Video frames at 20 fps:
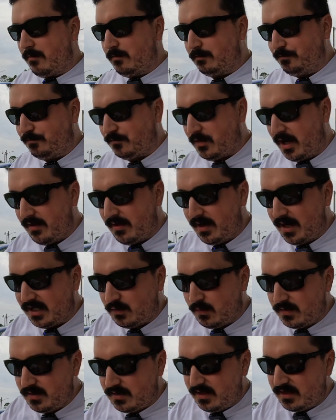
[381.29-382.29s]
All right, the
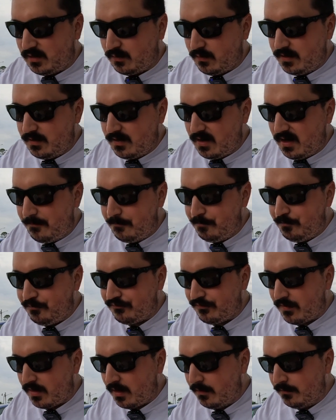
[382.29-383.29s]
next one's this one.
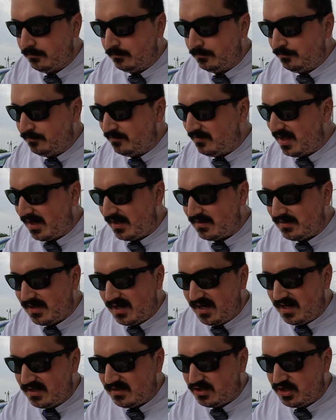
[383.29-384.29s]
Like I
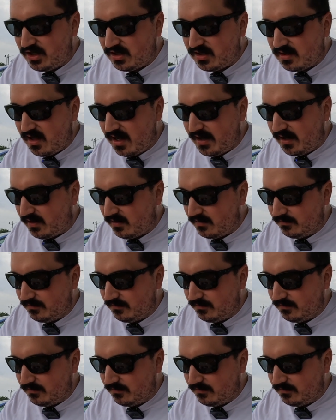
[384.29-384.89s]
said, it's just like